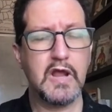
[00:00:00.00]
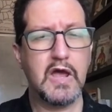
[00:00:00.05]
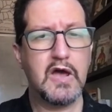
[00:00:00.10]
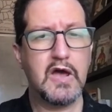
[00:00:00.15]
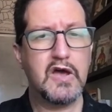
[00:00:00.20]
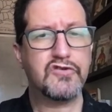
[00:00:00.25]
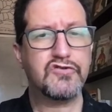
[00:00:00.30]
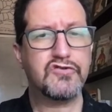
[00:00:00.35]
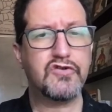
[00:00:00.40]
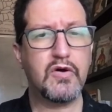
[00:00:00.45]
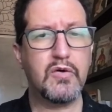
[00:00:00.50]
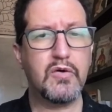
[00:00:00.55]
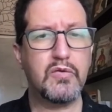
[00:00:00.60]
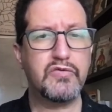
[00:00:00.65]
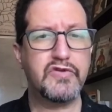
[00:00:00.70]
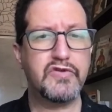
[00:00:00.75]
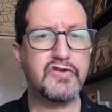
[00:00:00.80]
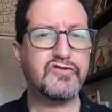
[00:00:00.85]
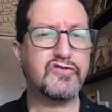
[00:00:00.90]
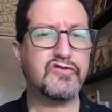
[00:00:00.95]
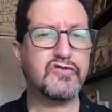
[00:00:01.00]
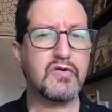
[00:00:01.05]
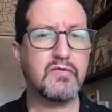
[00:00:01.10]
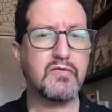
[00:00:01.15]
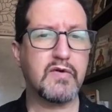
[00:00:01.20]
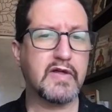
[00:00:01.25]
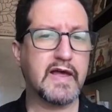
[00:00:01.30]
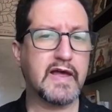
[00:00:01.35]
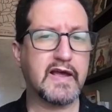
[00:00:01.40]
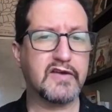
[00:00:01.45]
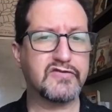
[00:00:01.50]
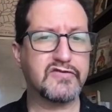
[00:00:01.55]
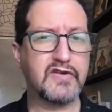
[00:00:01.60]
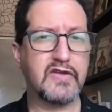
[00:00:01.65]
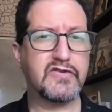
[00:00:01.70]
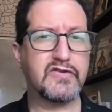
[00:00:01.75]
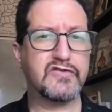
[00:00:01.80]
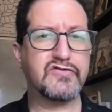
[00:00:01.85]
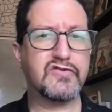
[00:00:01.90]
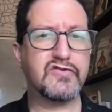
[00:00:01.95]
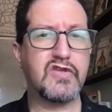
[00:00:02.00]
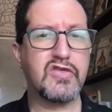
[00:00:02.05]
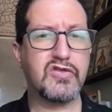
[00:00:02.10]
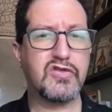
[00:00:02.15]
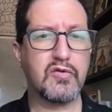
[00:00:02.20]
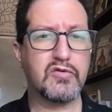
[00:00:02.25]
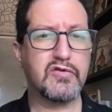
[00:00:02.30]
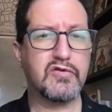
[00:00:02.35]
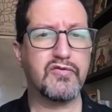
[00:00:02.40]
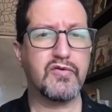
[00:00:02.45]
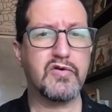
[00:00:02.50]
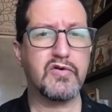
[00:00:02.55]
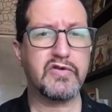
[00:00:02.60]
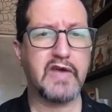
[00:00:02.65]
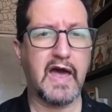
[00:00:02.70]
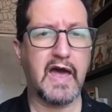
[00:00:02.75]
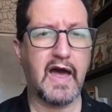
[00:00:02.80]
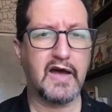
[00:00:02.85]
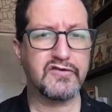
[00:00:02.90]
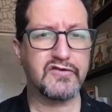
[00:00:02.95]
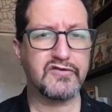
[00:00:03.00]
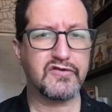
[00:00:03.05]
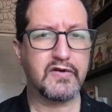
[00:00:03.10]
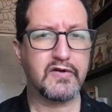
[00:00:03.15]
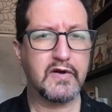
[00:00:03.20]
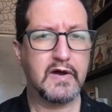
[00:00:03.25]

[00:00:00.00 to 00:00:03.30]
So this is, like I said, this is the third or fourth cast.